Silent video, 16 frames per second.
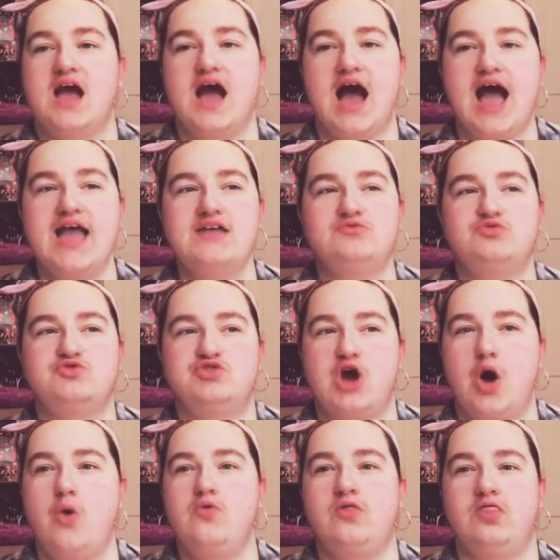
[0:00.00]
I
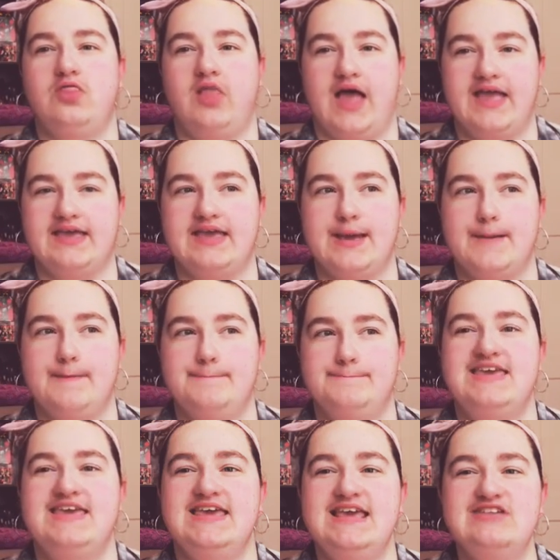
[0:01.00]
don't like
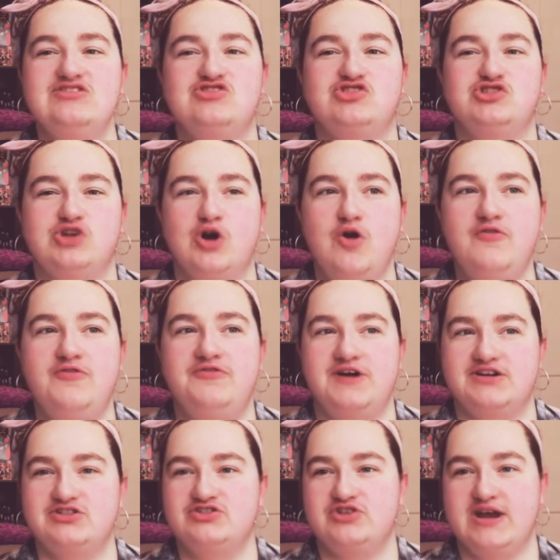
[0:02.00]
him. He's so
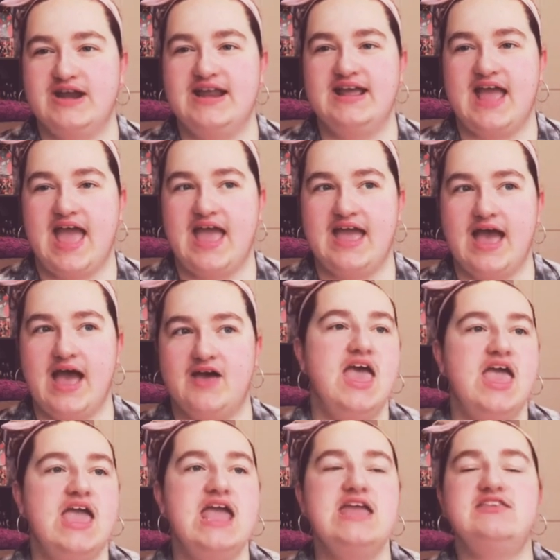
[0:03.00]
frustrating AF.
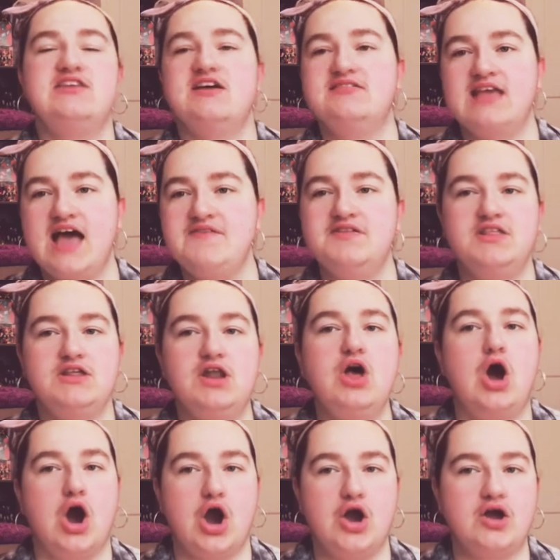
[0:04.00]
He does have a
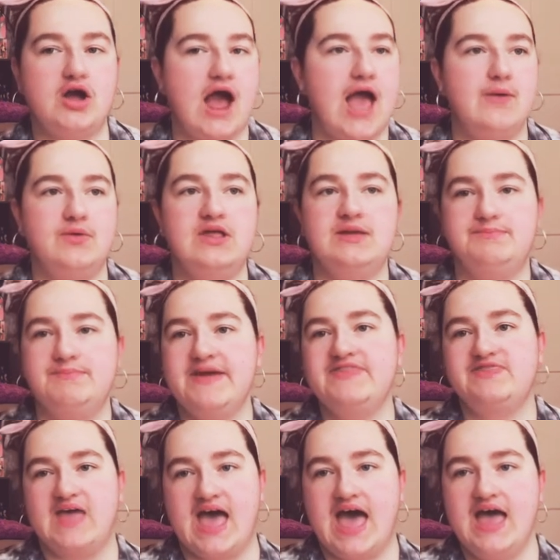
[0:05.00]
little arc, I will
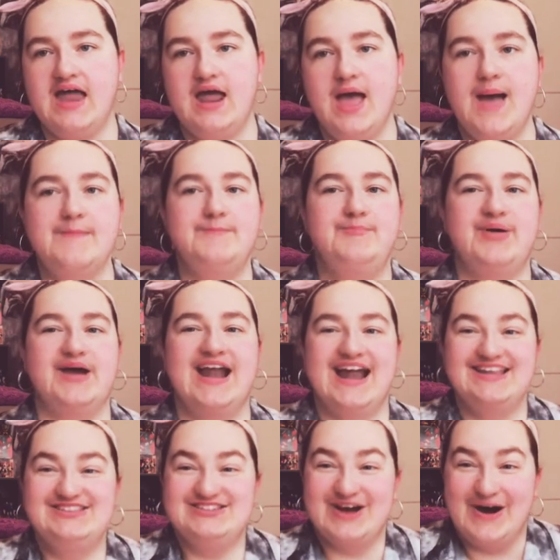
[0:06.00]
admit that, but I
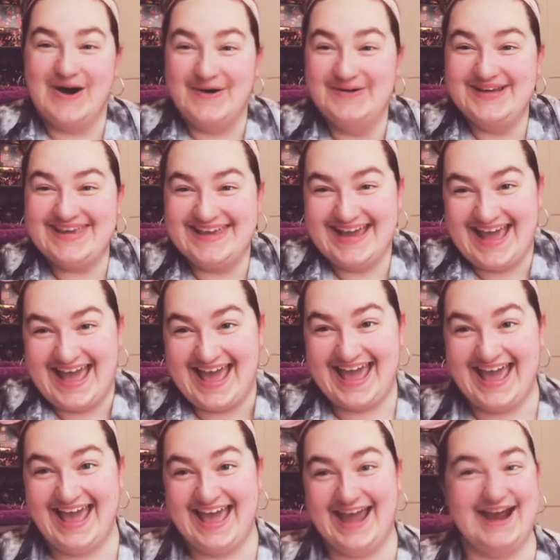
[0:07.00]
don't
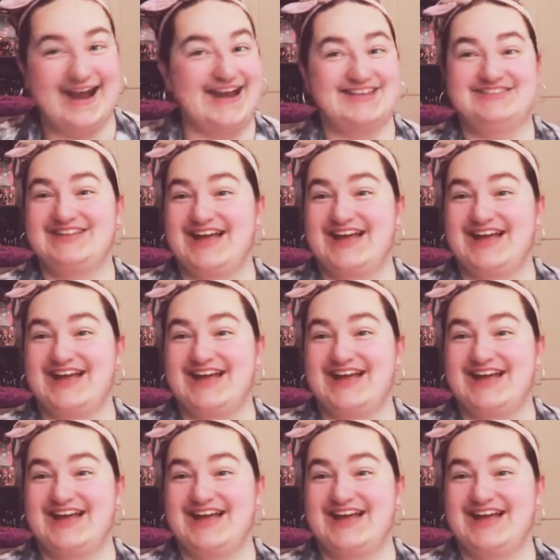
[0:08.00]
care.